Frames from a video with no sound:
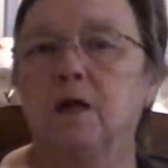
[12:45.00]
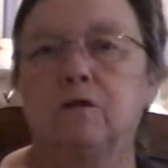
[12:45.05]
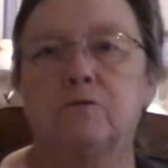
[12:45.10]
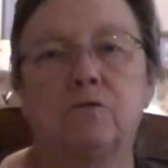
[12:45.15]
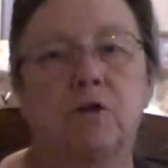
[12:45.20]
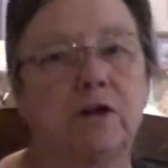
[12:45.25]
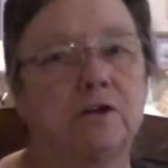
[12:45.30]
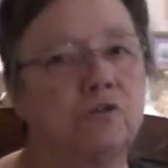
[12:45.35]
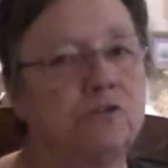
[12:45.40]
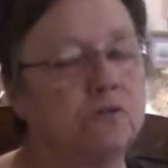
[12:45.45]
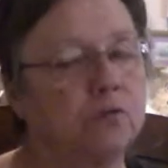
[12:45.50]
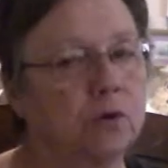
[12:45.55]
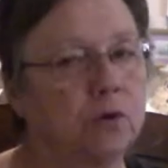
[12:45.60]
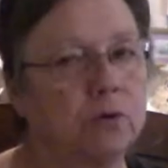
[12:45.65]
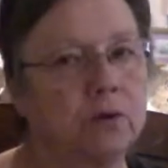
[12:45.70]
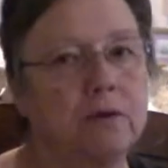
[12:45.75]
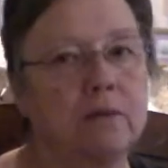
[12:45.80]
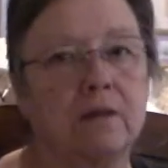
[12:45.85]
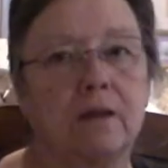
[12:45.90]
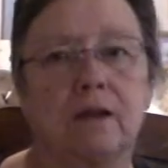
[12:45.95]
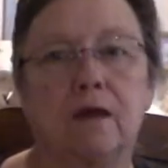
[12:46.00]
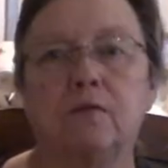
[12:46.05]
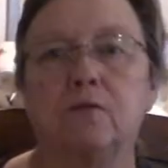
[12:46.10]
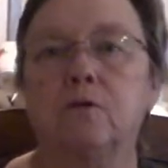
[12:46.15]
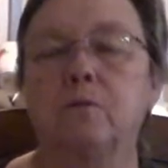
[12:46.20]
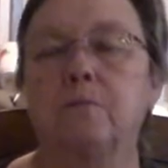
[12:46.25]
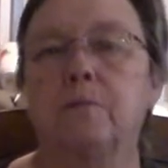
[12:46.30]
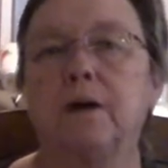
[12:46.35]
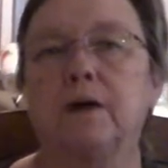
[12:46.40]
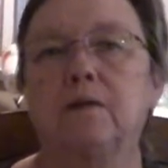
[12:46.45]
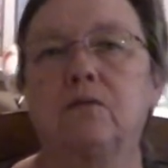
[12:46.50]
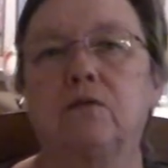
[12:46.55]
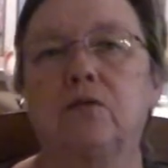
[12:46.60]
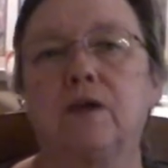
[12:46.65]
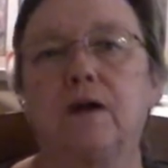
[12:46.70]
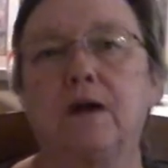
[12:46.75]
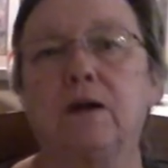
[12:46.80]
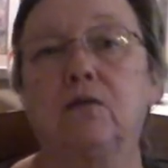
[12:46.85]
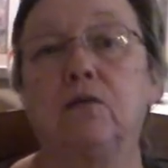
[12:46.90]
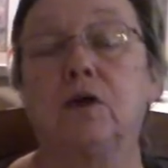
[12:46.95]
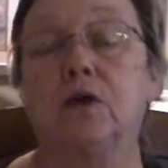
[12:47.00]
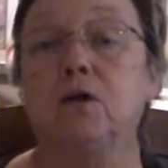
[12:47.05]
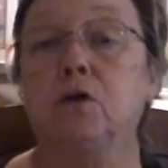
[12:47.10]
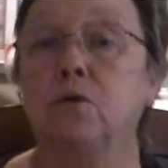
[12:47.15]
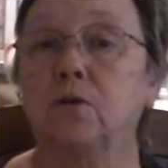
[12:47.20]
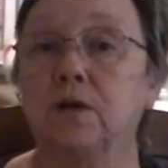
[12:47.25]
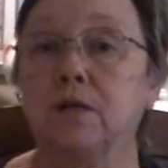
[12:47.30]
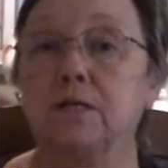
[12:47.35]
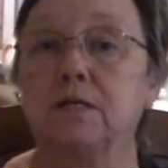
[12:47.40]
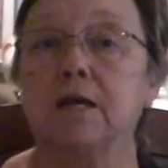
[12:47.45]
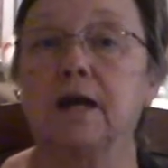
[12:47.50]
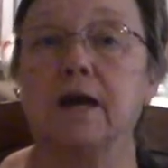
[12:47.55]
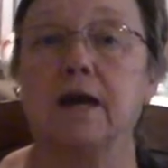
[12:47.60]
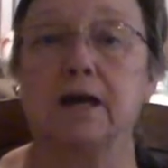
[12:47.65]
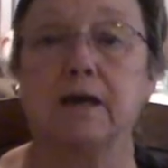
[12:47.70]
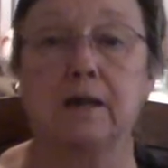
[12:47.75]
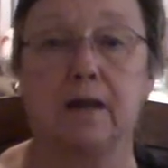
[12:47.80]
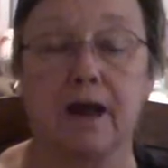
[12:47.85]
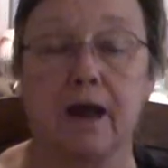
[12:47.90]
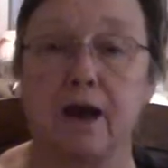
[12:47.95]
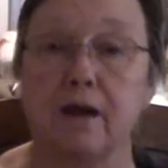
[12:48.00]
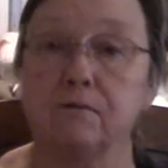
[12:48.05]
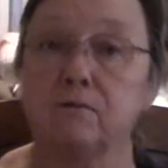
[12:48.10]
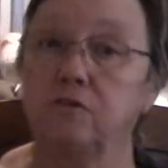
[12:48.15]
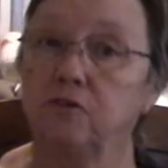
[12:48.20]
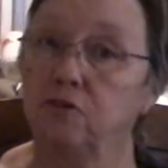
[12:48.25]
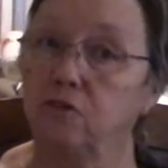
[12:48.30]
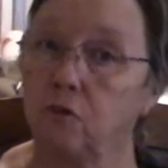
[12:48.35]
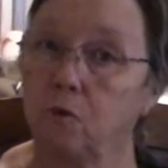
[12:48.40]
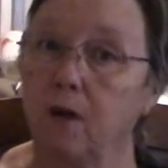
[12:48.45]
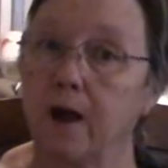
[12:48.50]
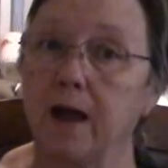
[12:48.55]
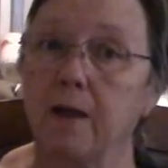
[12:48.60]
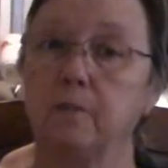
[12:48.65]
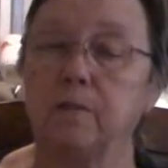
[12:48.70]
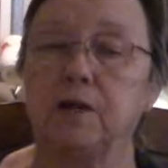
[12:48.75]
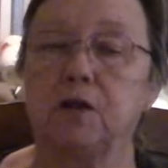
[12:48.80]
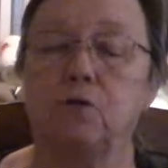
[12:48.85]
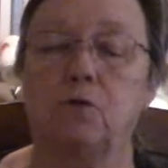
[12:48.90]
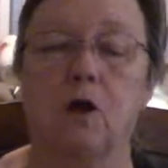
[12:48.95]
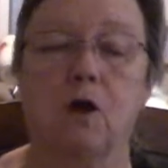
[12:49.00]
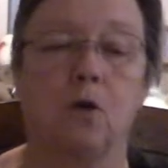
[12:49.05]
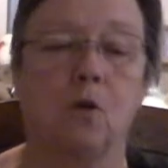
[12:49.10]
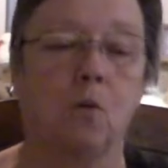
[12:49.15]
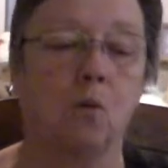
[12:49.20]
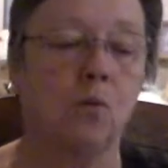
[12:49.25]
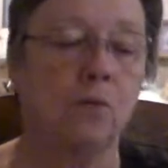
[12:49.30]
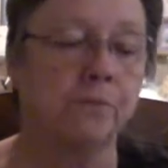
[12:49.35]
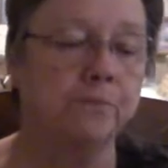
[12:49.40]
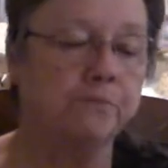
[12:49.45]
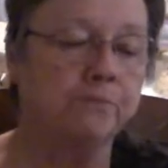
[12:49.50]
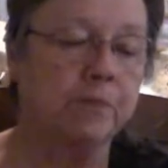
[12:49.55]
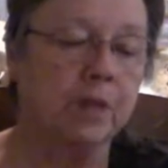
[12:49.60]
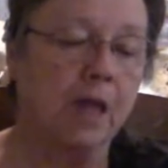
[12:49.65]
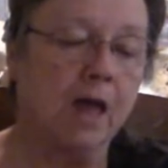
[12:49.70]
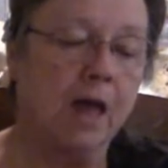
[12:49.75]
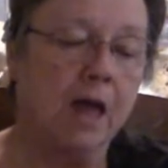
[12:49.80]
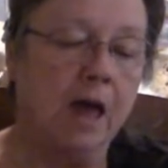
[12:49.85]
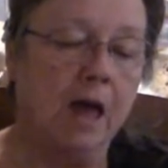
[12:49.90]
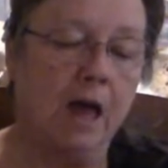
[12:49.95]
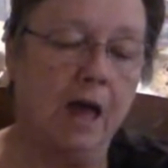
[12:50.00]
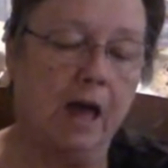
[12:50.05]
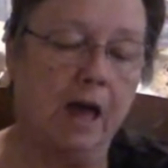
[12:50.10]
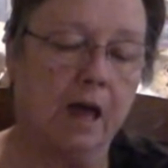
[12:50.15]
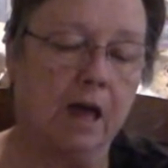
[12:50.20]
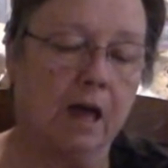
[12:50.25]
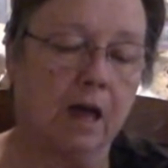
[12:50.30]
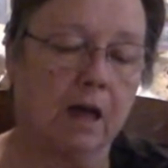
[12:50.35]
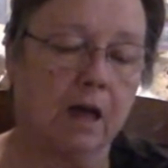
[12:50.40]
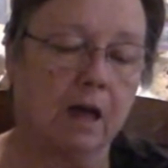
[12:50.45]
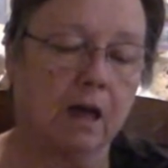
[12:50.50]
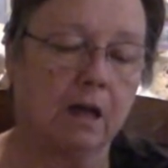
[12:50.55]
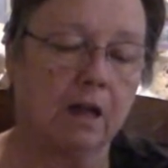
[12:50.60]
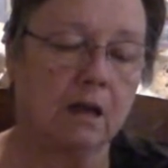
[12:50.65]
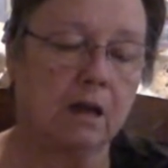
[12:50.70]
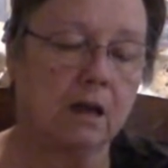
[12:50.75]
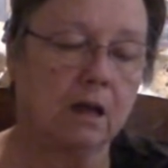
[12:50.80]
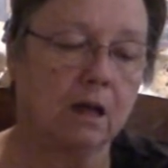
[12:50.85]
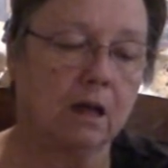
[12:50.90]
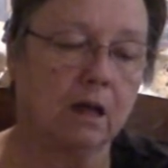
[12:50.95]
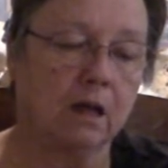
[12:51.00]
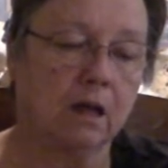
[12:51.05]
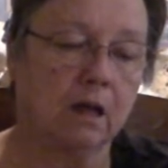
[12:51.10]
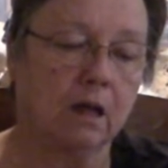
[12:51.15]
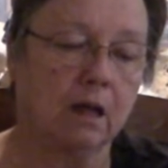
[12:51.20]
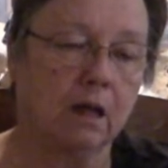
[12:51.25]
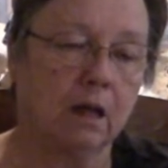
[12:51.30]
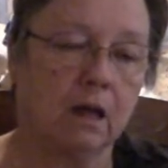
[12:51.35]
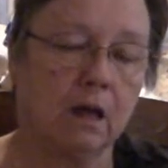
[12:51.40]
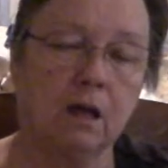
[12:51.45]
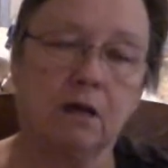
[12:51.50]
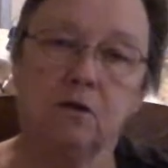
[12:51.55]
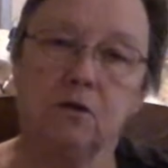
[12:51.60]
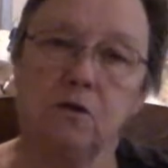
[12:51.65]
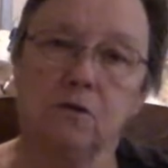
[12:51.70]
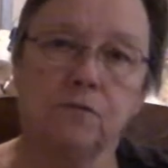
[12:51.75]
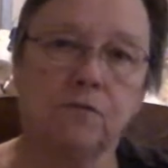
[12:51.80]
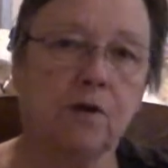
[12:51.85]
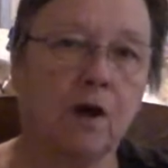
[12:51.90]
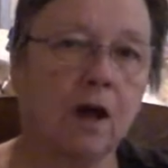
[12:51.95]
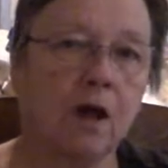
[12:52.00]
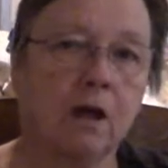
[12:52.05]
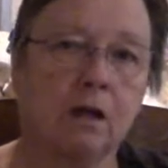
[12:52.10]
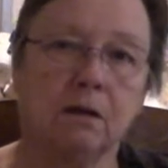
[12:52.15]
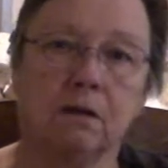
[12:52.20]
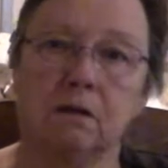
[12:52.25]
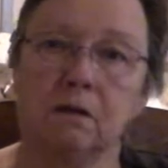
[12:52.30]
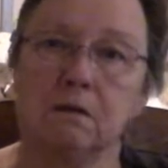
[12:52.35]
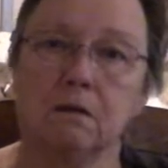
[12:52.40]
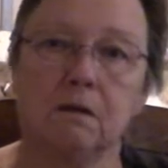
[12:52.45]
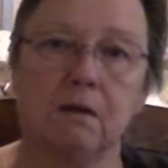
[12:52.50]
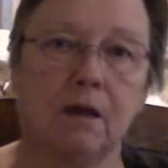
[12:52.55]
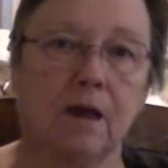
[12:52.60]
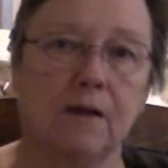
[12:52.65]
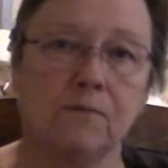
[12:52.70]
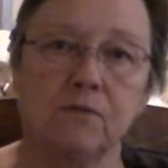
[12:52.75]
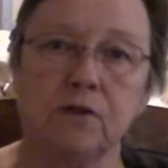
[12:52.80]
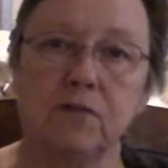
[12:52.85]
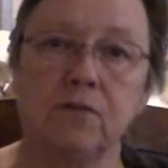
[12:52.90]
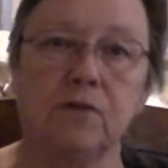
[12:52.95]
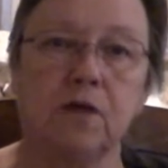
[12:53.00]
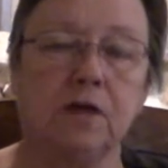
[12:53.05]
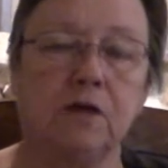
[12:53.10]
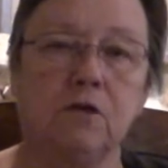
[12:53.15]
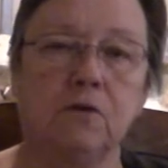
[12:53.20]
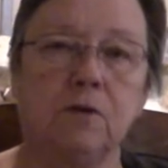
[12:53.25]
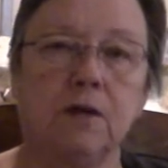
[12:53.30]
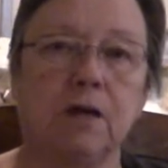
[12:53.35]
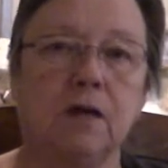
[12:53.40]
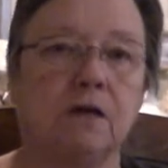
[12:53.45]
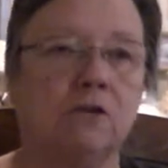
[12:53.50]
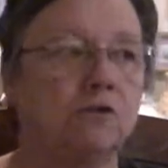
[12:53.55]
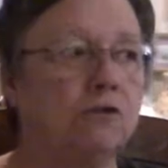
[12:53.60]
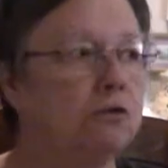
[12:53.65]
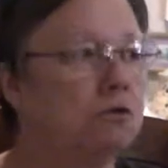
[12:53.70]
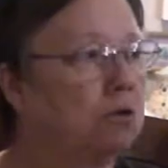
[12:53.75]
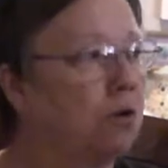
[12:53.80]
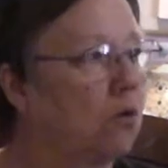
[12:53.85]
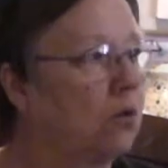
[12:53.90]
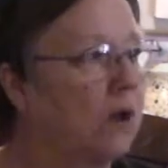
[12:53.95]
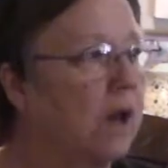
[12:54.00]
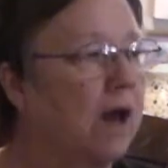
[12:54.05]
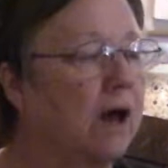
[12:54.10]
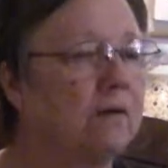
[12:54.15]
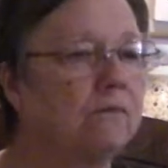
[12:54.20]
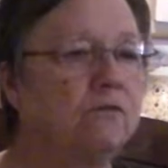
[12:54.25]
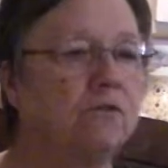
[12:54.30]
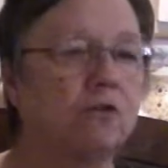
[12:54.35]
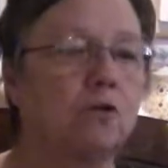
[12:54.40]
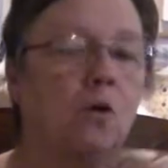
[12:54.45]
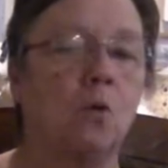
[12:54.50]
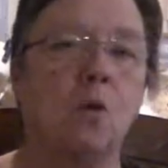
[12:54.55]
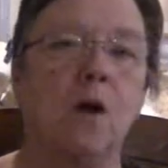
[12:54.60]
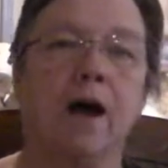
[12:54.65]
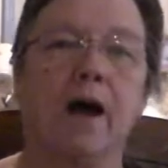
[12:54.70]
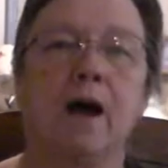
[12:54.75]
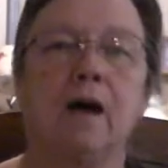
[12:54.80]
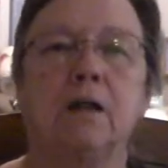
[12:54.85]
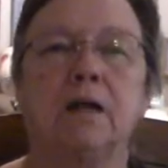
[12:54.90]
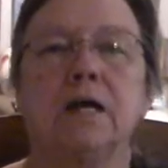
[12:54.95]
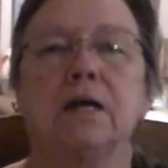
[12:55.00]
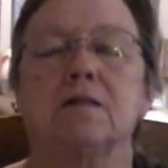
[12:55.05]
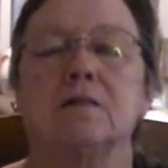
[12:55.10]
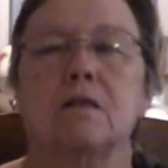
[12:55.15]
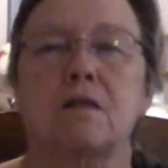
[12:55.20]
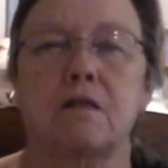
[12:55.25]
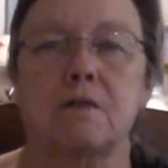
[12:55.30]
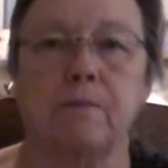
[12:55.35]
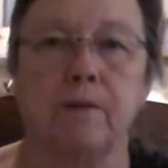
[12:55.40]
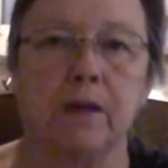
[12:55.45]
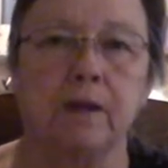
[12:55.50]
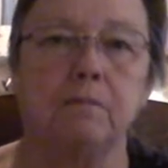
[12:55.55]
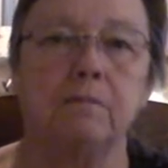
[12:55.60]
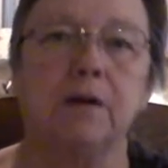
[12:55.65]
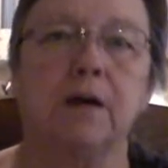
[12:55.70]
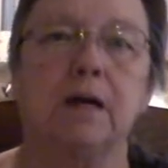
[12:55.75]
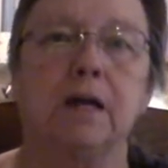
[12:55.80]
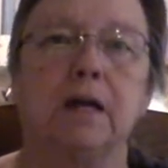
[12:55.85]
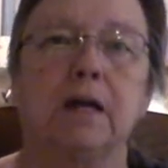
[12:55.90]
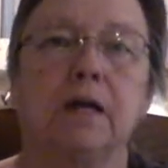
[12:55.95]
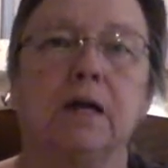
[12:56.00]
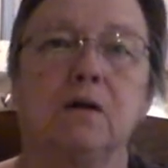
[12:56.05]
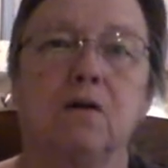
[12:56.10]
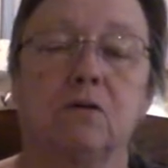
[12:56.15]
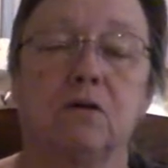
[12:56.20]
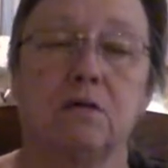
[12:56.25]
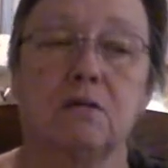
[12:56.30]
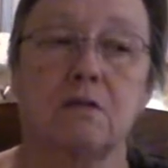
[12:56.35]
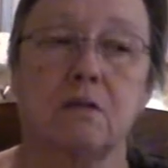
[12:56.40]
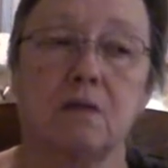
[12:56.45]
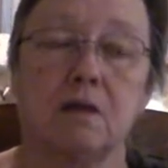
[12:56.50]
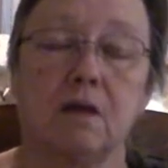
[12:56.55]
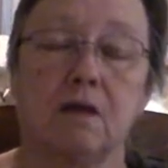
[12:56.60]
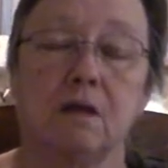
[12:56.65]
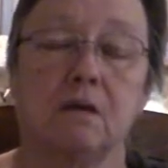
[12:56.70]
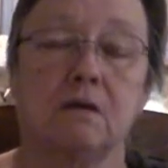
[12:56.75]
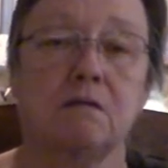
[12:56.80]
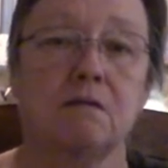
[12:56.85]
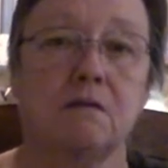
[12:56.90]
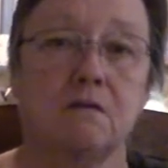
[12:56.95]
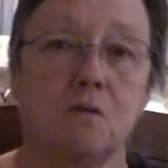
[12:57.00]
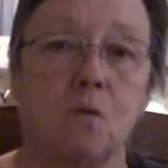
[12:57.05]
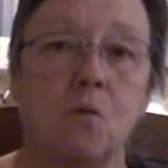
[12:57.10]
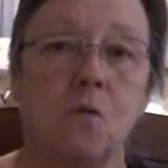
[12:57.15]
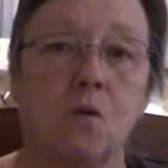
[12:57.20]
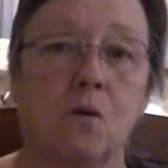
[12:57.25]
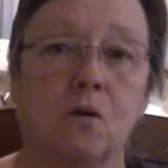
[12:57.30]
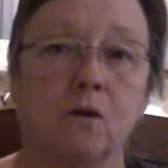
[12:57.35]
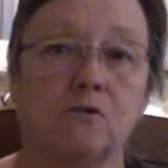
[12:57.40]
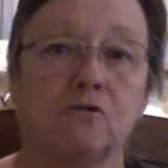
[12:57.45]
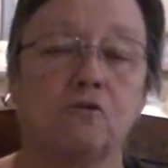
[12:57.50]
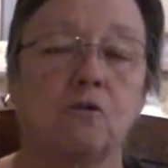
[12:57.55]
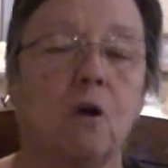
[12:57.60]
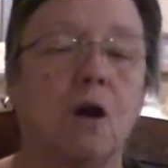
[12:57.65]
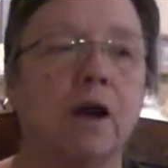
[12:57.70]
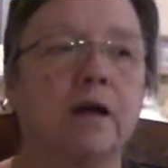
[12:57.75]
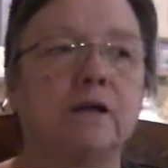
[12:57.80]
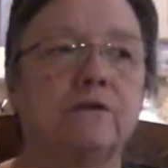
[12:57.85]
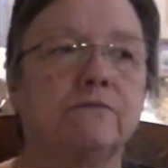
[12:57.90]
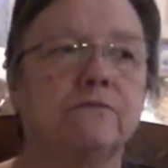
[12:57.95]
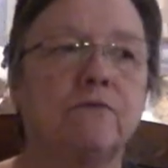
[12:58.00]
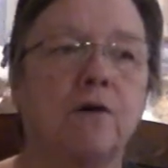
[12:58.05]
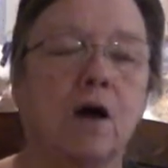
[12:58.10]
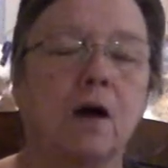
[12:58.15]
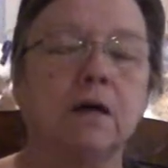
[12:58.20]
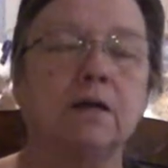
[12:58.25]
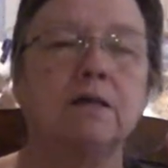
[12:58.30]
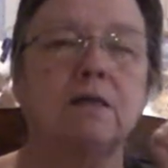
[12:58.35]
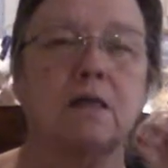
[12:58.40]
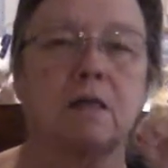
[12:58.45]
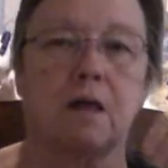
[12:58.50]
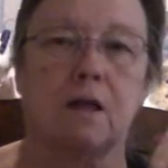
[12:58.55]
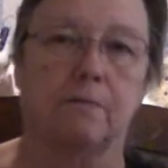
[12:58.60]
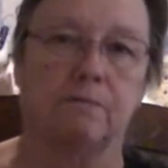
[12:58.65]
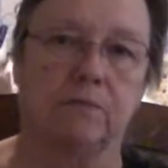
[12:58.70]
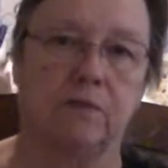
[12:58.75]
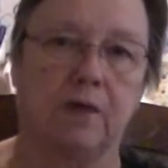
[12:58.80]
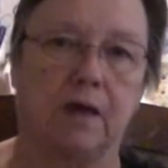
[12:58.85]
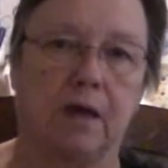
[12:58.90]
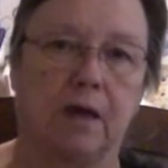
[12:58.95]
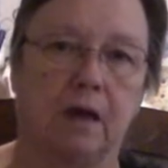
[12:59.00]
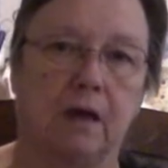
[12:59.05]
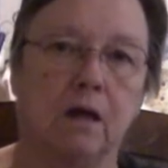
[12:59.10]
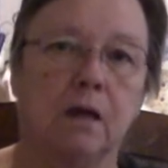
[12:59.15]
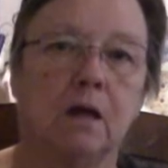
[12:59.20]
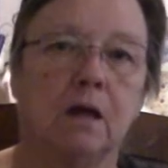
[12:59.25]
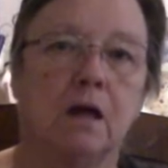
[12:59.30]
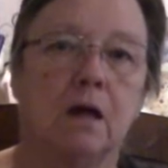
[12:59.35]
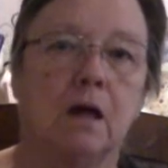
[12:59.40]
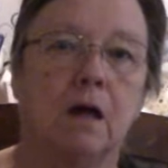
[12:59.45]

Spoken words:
Fresh fruit is another big thing that you can take and have to grab and go. And you've got everything you need. You don't have to go out and spend money in a store trying to find something